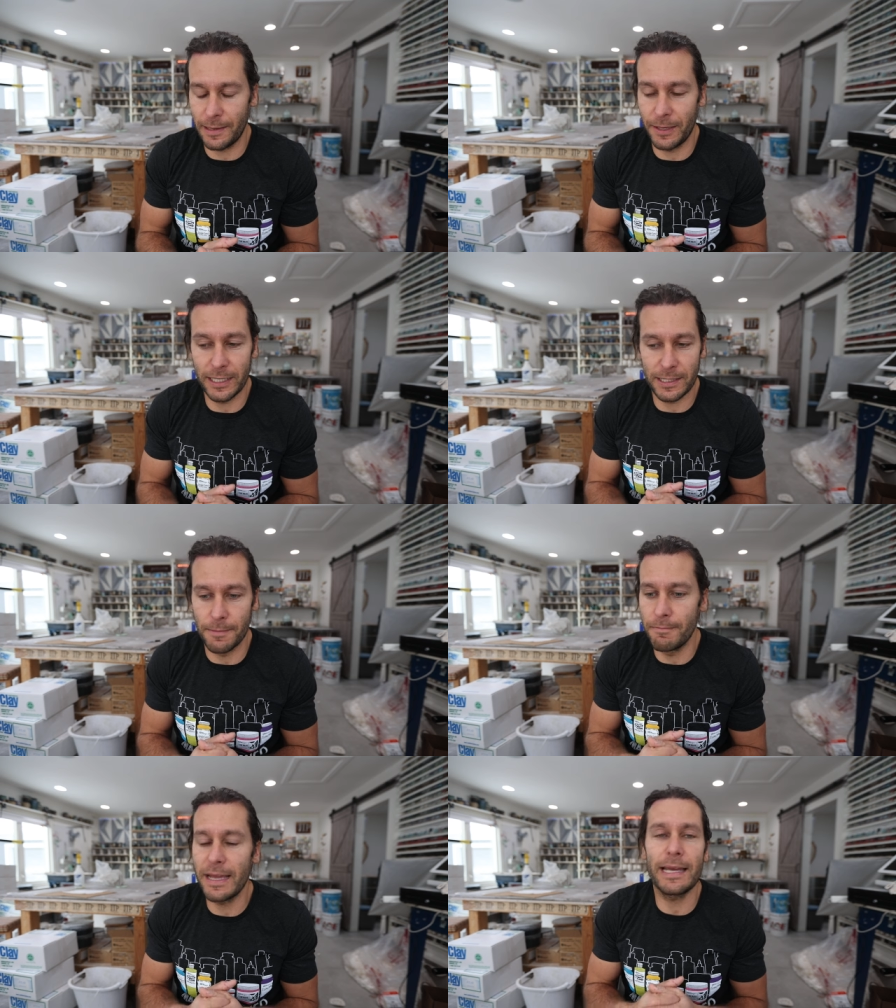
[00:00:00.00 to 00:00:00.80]
I mean, it's
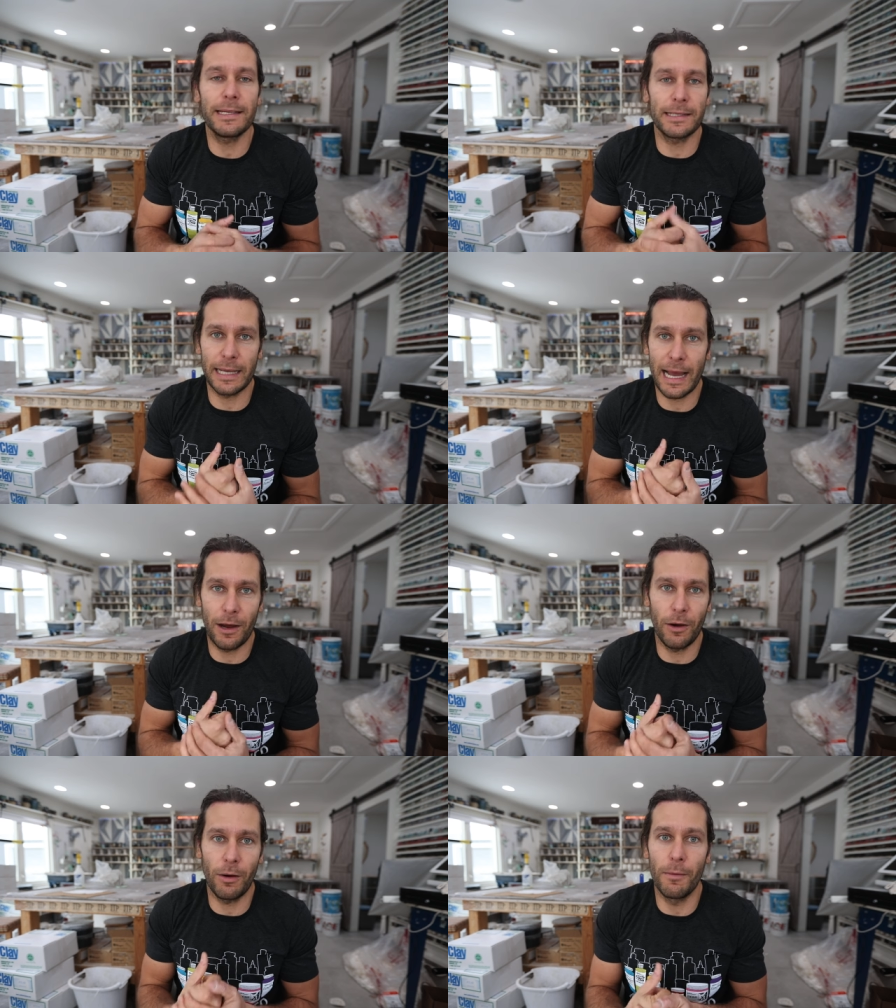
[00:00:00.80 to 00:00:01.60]
amazing
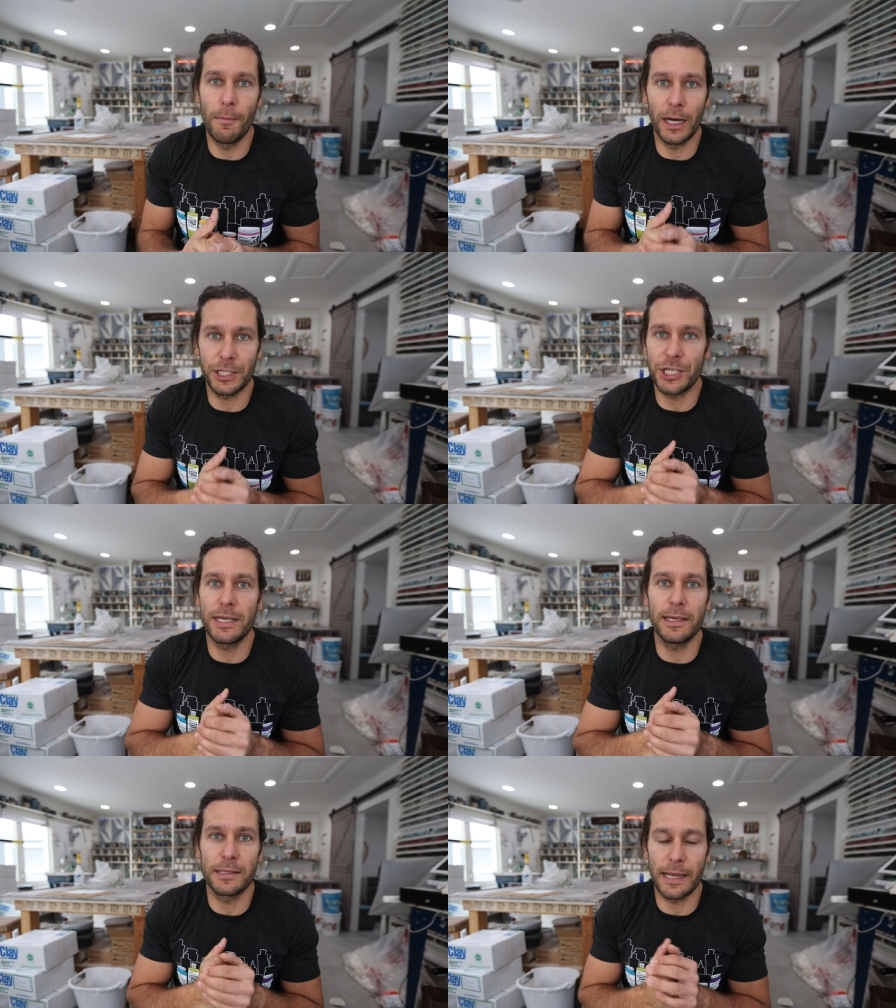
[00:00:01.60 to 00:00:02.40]
how much
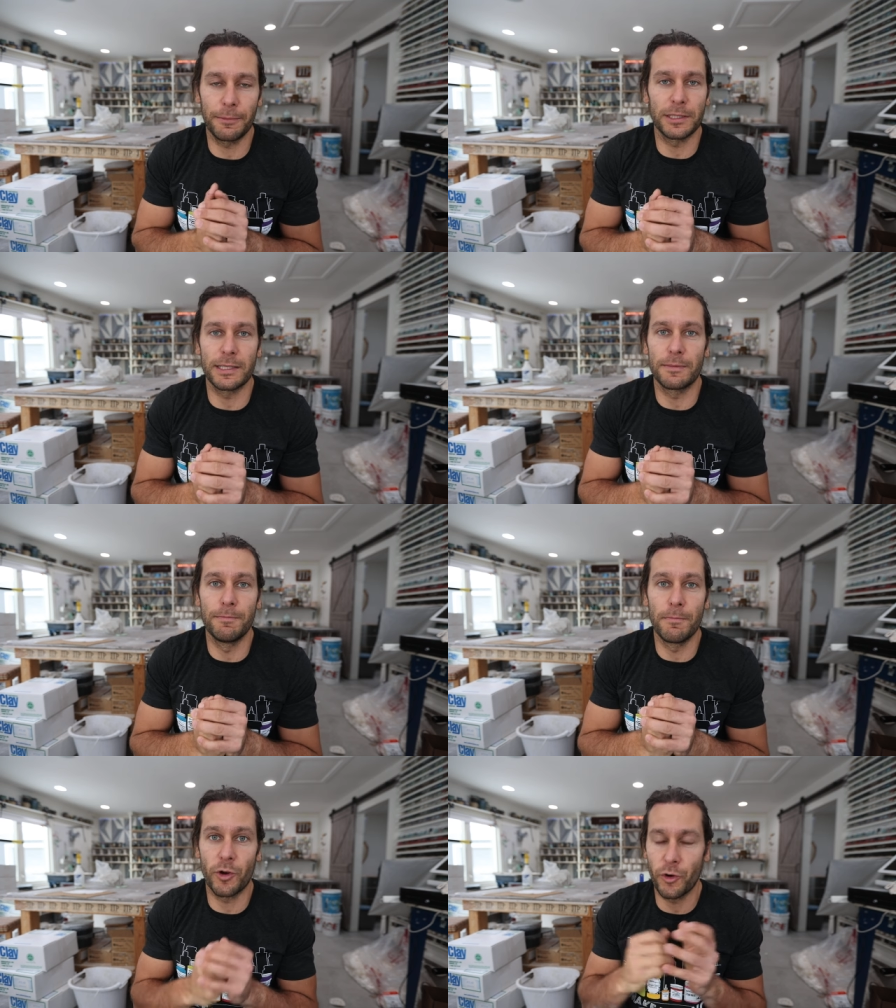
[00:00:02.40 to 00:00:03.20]
he is able to
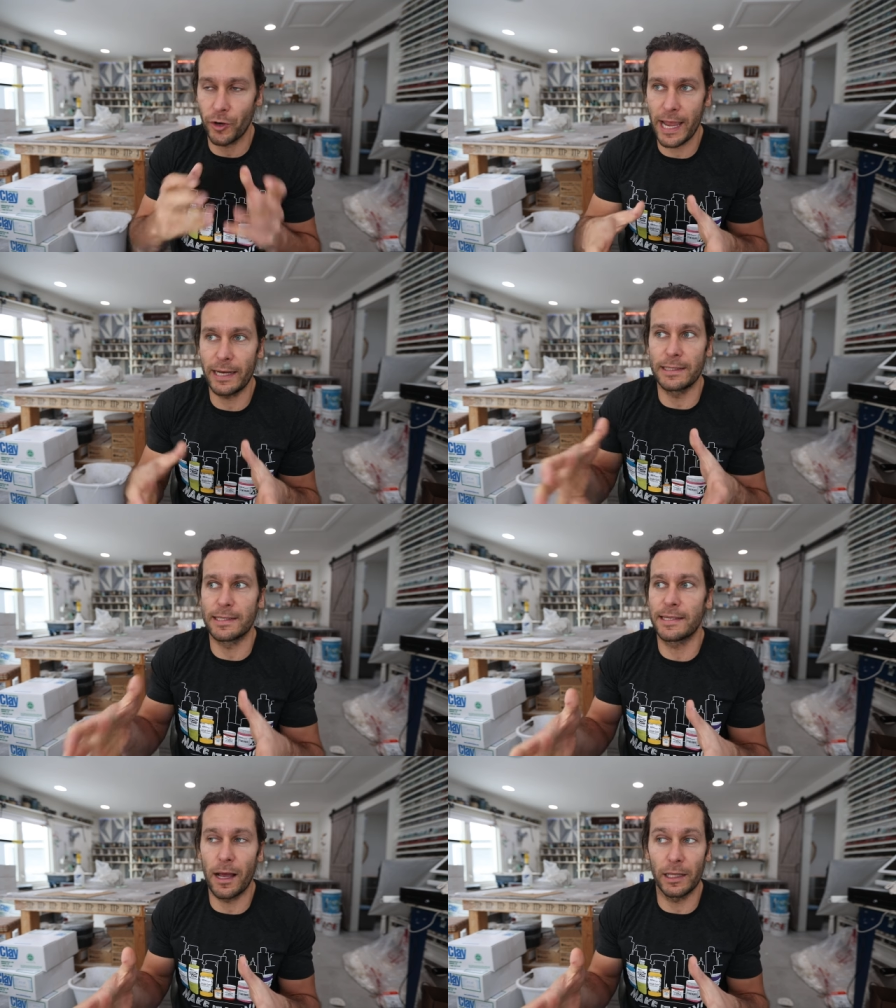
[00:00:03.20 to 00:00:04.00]
create and
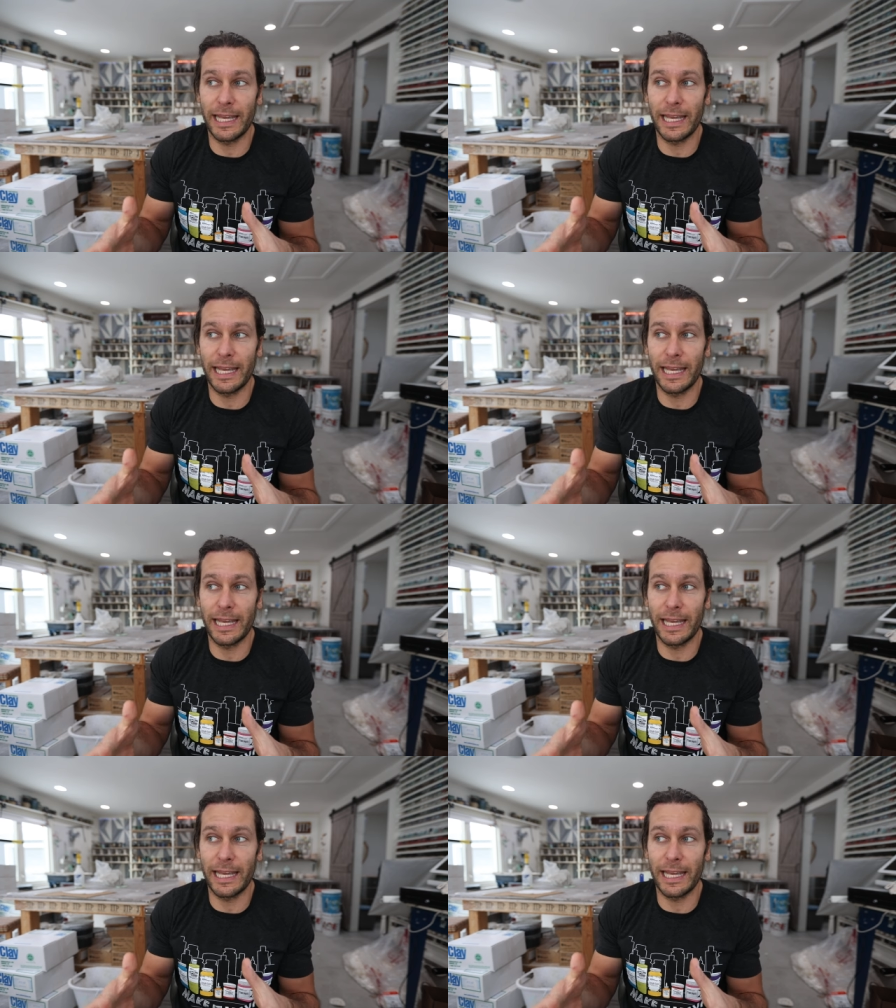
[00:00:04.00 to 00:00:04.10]
sell.